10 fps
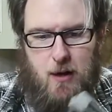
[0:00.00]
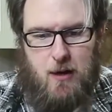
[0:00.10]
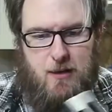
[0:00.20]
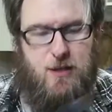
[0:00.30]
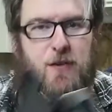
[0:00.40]

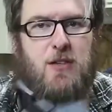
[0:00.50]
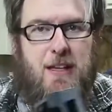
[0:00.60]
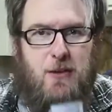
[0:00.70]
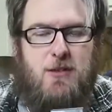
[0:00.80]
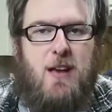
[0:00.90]
It just feels
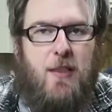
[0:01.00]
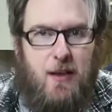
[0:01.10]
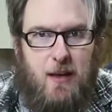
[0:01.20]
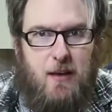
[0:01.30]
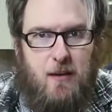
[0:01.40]
like there's
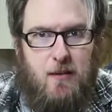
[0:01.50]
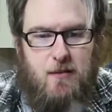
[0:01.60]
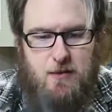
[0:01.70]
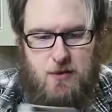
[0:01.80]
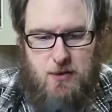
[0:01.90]
nothing in here.
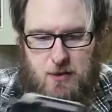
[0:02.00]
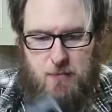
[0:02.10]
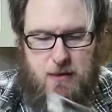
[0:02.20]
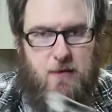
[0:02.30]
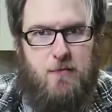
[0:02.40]
This is just a
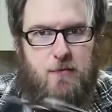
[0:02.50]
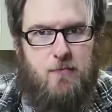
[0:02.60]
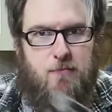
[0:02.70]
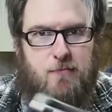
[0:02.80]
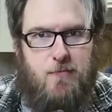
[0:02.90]
piece of
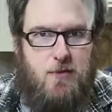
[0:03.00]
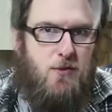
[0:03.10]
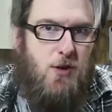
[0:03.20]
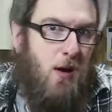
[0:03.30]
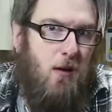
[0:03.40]

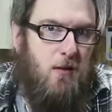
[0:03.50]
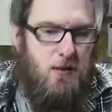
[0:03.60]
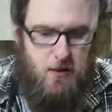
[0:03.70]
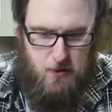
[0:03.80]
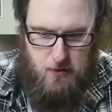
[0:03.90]
junk,
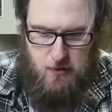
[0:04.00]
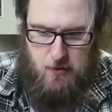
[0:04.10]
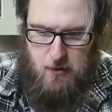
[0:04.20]
essentially.